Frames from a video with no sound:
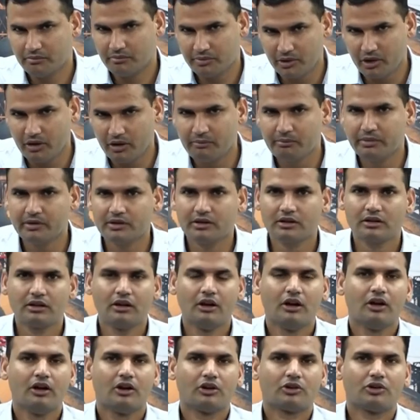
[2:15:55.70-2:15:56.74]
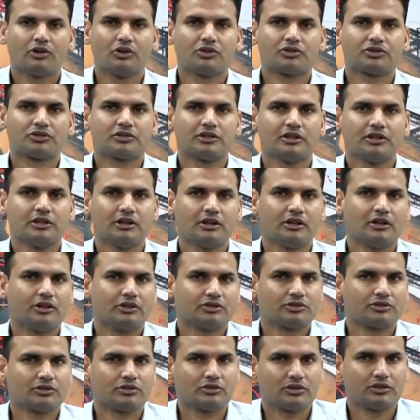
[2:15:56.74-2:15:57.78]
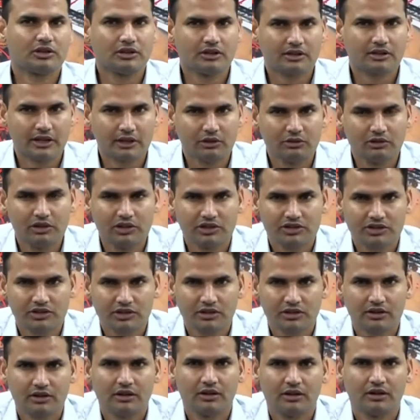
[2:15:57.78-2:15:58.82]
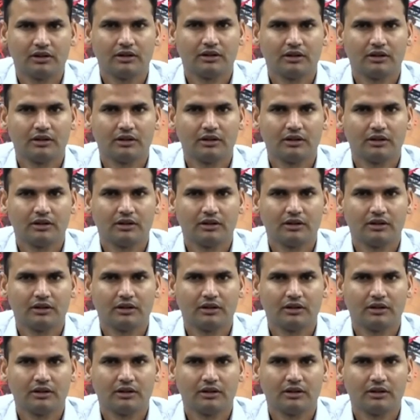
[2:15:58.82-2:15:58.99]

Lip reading: Proper coastal zonal regulation.